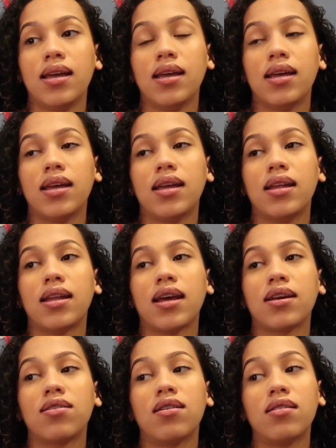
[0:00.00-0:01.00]
And
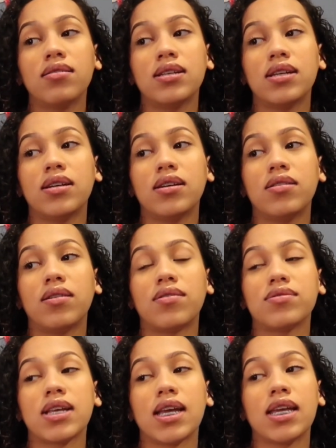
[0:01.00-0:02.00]
I called him. I
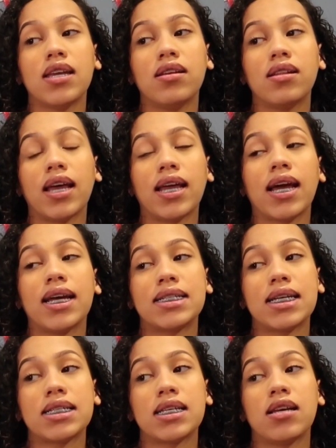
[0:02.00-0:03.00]
was like, I
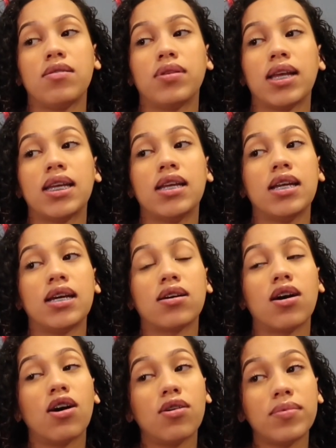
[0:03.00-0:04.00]
texted him like, you need to
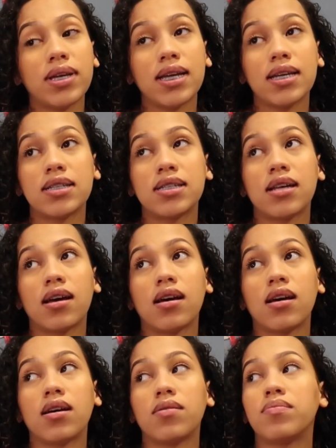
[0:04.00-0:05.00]
call me
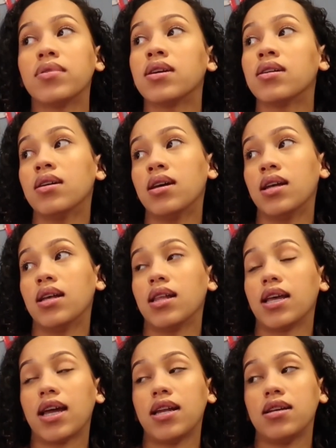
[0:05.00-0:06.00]
ASAP,
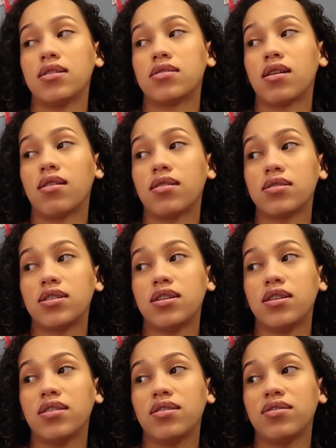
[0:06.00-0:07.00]
like I need to talk
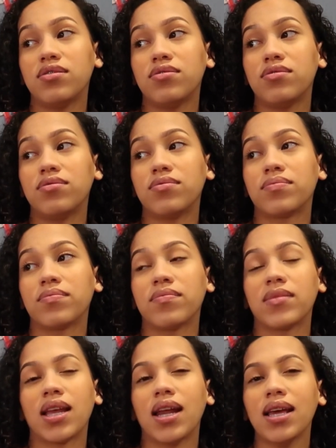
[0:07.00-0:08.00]
to you.
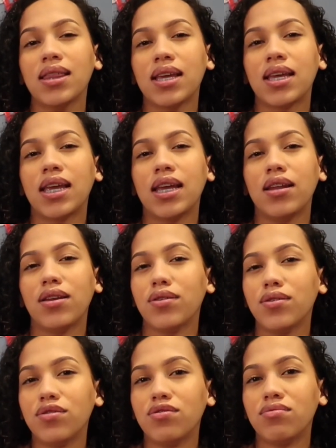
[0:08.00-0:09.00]
And I think he
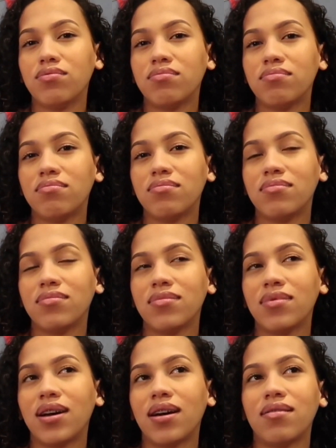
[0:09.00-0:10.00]
knew,
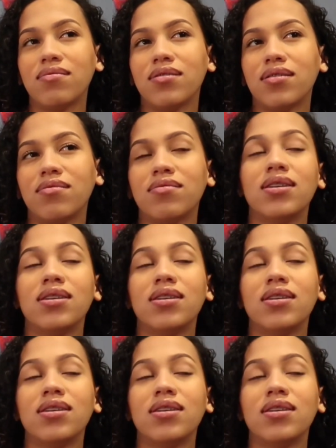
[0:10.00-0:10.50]
I don't know,